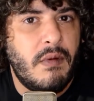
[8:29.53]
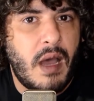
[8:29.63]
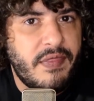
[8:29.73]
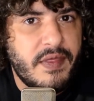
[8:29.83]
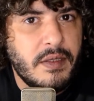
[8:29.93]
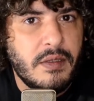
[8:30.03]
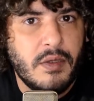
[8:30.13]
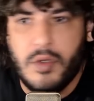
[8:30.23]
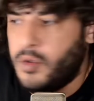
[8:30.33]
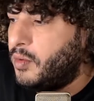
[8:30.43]
I
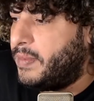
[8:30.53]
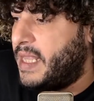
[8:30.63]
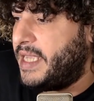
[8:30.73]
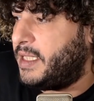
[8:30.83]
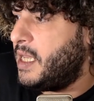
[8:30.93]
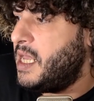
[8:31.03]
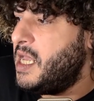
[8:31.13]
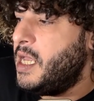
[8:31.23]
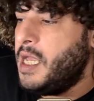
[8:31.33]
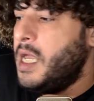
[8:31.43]
think you could play it.
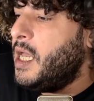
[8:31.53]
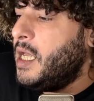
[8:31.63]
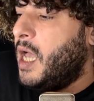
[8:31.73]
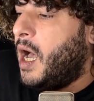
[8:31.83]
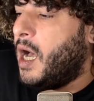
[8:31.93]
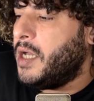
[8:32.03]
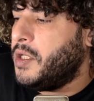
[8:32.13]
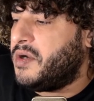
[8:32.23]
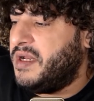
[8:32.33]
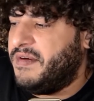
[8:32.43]

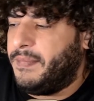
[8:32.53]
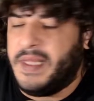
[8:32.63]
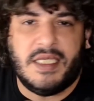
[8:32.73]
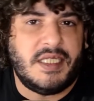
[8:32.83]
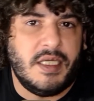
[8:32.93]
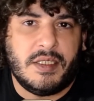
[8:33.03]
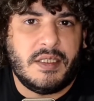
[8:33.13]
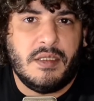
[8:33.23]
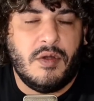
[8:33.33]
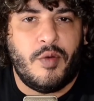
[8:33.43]
You can even place
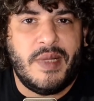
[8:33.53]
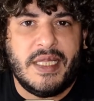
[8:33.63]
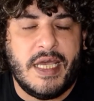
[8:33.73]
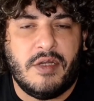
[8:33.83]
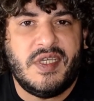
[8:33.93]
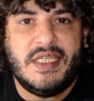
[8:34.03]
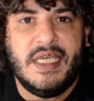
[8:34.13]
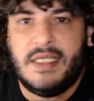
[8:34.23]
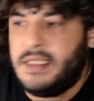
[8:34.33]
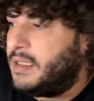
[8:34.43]
just normal knight on
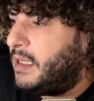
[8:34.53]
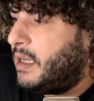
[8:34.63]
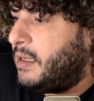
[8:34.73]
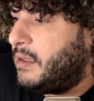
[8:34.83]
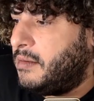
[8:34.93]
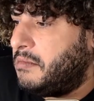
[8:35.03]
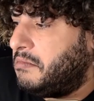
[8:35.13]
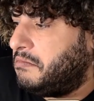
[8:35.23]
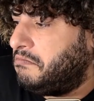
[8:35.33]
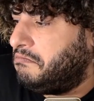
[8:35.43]
c6,
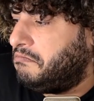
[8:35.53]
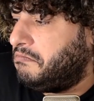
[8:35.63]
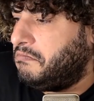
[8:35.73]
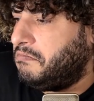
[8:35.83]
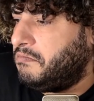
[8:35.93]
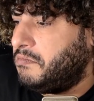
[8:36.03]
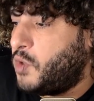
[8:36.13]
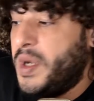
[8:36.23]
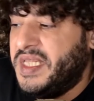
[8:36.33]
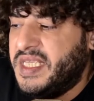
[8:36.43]

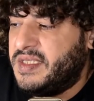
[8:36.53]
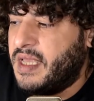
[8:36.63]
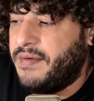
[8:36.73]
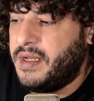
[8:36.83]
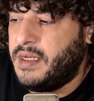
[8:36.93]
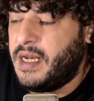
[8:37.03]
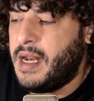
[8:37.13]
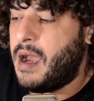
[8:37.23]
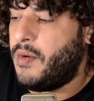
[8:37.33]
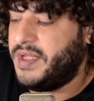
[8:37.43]
queen d7, and
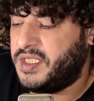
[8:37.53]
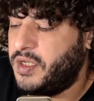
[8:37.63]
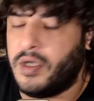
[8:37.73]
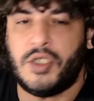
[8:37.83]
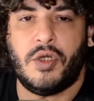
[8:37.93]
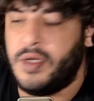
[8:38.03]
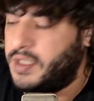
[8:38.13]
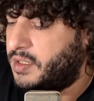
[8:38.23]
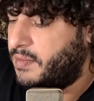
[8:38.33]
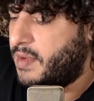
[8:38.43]
now it's your
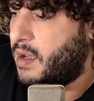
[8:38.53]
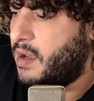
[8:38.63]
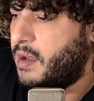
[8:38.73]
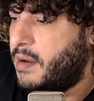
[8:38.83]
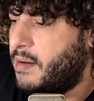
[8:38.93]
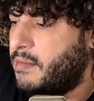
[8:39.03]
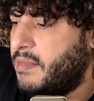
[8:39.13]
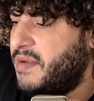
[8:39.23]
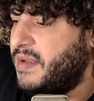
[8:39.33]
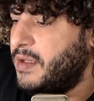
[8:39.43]
choice.
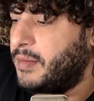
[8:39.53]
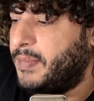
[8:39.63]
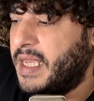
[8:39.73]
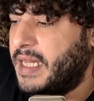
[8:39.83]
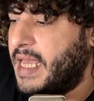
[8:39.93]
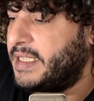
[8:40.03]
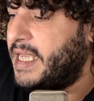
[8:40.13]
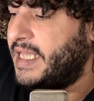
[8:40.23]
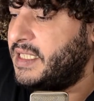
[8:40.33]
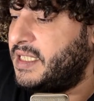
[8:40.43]
Maybe you'll play like
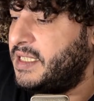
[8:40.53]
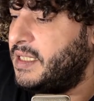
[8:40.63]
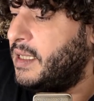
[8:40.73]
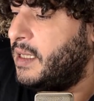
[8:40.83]
this.